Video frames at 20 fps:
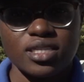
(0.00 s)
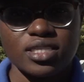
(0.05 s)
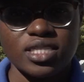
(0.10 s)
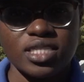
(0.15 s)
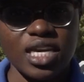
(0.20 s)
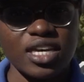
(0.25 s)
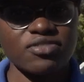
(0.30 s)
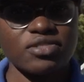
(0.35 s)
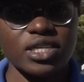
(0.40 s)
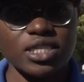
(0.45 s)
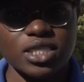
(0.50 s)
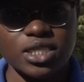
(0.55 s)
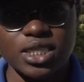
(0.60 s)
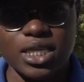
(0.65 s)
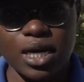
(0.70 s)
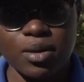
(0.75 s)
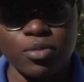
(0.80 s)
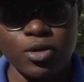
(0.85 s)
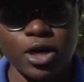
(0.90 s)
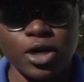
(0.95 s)
Safety is a
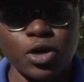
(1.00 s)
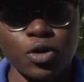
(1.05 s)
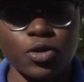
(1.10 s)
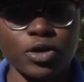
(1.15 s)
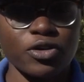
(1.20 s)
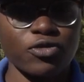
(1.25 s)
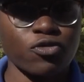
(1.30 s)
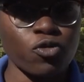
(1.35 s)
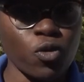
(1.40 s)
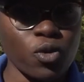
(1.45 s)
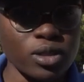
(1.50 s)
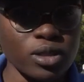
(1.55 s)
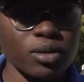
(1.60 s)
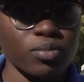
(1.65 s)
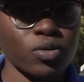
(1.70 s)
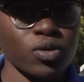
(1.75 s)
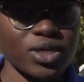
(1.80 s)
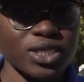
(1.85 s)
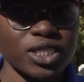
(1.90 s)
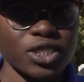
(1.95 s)
top priority for the
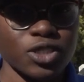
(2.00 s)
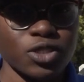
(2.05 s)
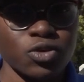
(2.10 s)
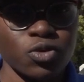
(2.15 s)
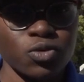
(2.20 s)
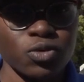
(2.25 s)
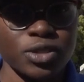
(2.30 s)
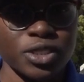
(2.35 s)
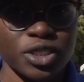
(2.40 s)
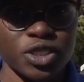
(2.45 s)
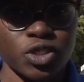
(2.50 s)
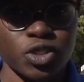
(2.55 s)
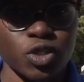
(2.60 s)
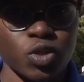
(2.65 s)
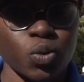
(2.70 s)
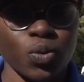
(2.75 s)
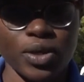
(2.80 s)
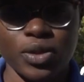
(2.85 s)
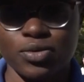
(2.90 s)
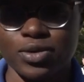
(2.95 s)
Boise School
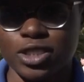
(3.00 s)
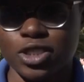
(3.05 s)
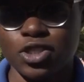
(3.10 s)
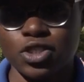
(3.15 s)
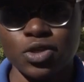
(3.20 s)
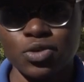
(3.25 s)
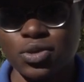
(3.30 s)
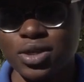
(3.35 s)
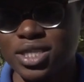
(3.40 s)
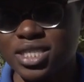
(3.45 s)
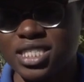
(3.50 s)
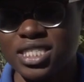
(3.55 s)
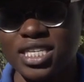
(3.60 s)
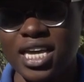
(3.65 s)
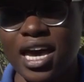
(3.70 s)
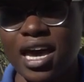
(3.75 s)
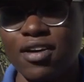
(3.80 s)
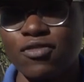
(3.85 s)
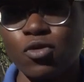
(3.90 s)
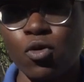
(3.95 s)
District, whether it's students,
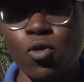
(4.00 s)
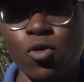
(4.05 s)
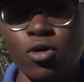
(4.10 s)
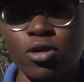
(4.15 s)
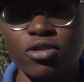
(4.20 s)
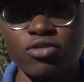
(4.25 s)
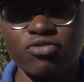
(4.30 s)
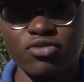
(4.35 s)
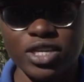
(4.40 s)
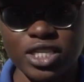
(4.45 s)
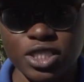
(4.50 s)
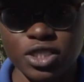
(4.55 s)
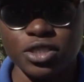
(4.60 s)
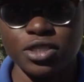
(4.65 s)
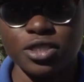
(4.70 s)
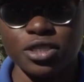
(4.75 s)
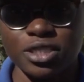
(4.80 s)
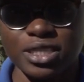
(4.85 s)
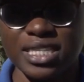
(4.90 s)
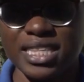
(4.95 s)
staff, or
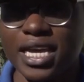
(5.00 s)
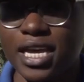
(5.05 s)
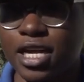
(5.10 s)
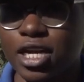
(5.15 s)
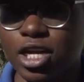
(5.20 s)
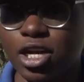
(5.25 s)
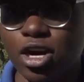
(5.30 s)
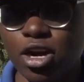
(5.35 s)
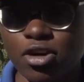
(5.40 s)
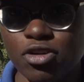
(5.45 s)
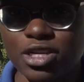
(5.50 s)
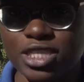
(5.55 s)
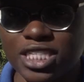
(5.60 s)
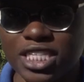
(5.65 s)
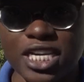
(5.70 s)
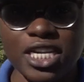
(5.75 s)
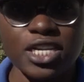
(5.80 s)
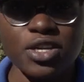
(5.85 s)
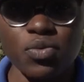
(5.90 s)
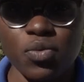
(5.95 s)
visitors, and they encourage
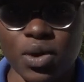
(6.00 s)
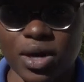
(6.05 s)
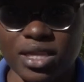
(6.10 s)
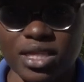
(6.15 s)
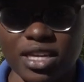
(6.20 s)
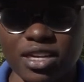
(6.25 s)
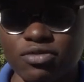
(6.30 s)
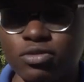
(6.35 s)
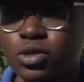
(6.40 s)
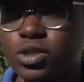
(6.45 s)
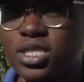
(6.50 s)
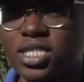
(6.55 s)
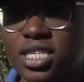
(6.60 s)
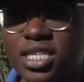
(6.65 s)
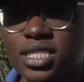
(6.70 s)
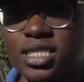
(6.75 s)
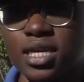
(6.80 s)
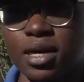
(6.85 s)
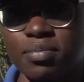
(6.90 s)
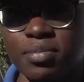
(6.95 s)
anyone that if you
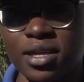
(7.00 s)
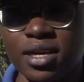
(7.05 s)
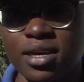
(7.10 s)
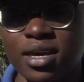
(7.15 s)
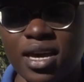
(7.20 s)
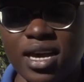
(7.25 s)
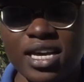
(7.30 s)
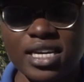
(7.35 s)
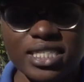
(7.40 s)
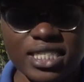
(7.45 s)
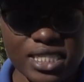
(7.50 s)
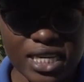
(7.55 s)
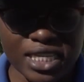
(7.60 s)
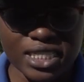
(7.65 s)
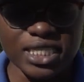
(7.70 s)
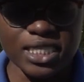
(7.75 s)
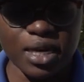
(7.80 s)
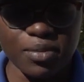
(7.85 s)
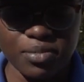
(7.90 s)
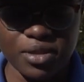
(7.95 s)
see something, say
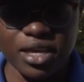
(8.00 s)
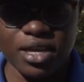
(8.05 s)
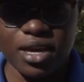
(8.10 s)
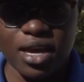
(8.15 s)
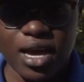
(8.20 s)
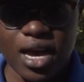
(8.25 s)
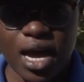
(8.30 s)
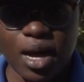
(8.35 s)
something.